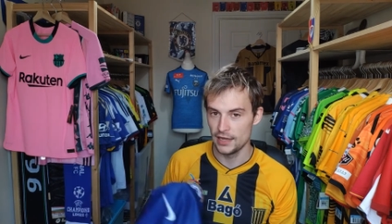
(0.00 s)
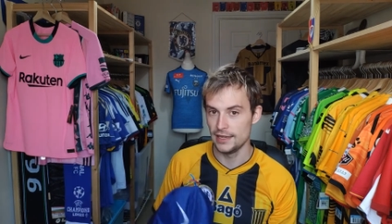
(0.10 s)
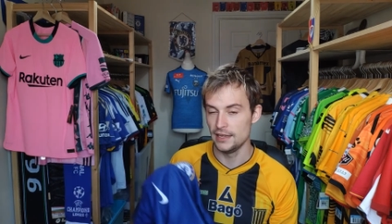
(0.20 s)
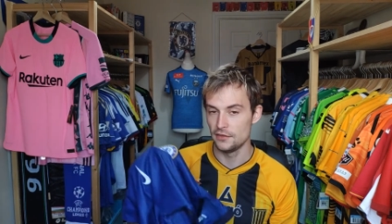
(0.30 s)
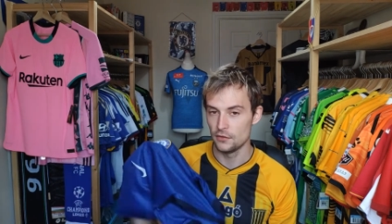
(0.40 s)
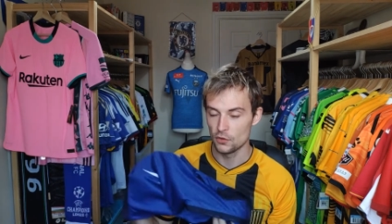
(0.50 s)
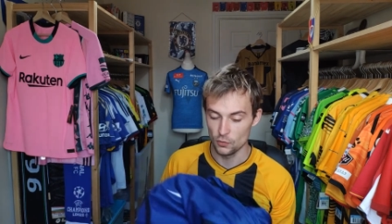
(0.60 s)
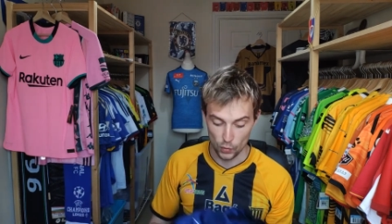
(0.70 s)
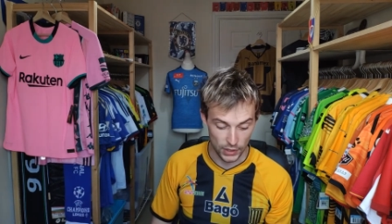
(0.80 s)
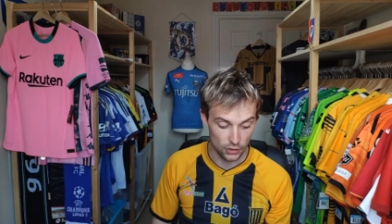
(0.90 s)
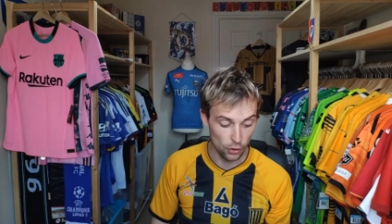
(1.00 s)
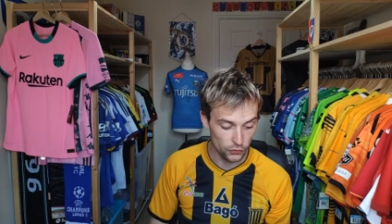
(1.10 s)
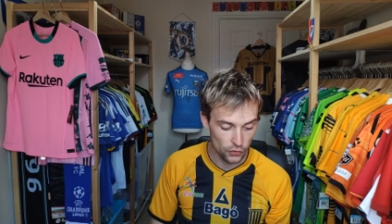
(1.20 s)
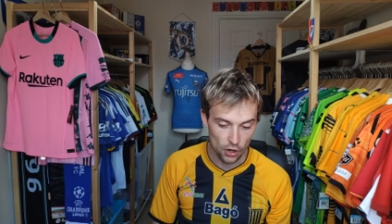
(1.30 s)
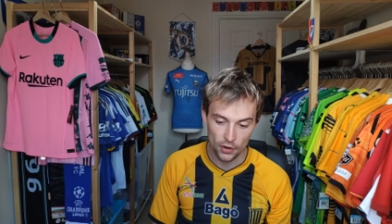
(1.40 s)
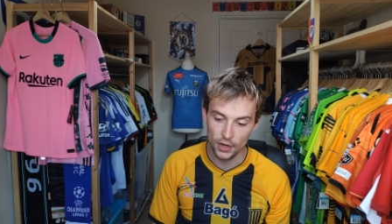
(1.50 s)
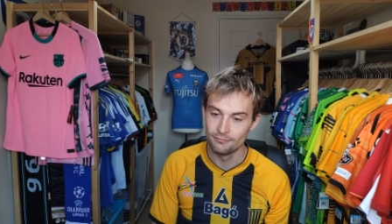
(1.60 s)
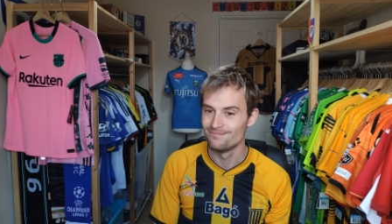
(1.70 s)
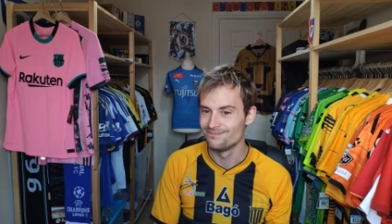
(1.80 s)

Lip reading: and he's the winning goal scorer,